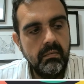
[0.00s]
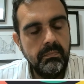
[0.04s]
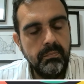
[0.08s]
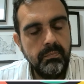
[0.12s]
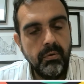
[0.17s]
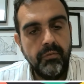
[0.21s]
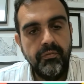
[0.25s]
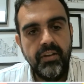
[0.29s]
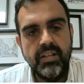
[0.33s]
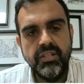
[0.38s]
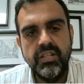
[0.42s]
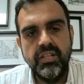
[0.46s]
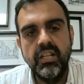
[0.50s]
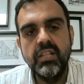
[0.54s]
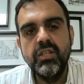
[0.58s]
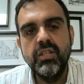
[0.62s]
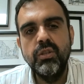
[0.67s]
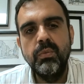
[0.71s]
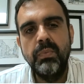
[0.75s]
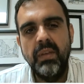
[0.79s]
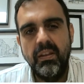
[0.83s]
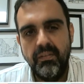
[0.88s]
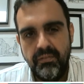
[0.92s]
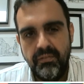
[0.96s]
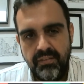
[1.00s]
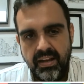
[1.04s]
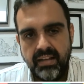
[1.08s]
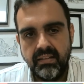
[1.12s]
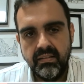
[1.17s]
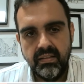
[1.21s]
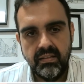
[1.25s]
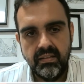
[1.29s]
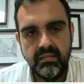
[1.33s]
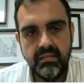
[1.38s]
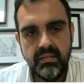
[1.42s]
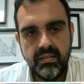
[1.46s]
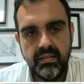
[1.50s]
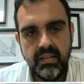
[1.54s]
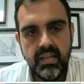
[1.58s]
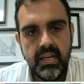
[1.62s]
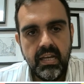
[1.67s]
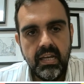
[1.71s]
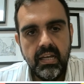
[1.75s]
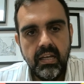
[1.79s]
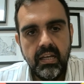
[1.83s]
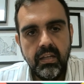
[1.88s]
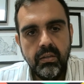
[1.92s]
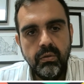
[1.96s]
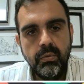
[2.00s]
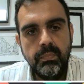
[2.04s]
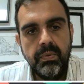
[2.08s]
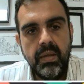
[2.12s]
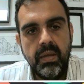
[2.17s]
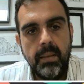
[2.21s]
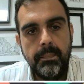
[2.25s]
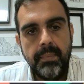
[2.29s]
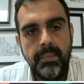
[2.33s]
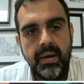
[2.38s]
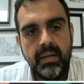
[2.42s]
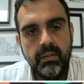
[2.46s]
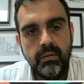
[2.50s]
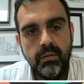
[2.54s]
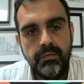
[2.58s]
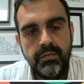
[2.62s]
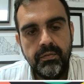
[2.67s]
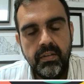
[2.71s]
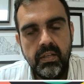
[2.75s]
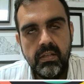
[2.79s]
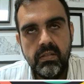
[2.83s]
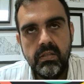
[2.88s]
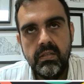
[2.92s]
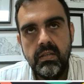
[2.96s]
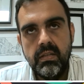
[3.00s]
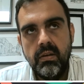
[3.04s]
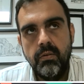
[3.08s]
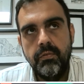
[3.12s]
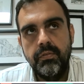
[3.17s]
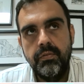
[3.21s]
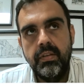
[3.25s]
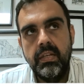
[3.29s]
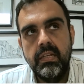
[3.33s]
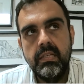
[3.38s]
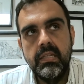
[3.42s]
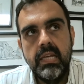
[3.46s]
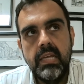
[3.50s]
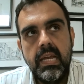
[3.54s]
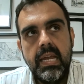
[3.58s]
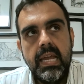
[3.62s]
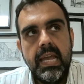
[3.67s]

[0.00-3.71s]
professionals to be invited to be a part of this of this